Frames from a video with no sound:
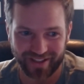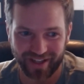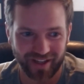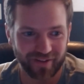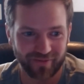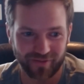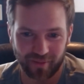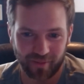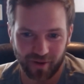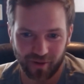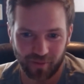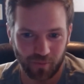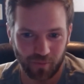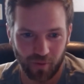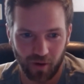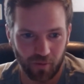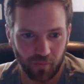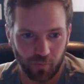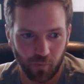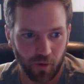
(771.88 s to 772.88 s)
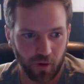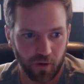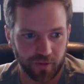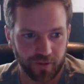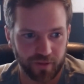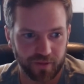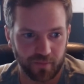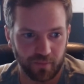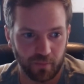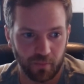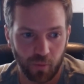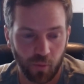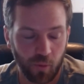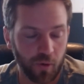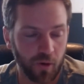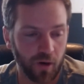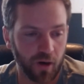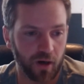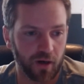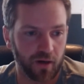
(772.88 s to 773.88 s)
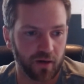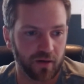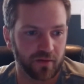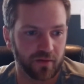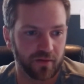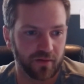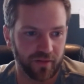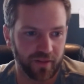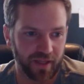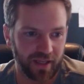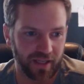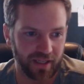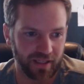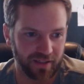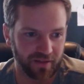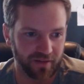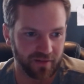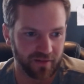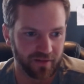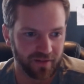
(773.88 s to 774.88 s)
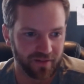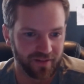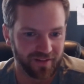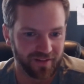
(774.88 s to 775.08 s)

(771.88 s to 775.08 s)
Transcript: but none of them are worth more than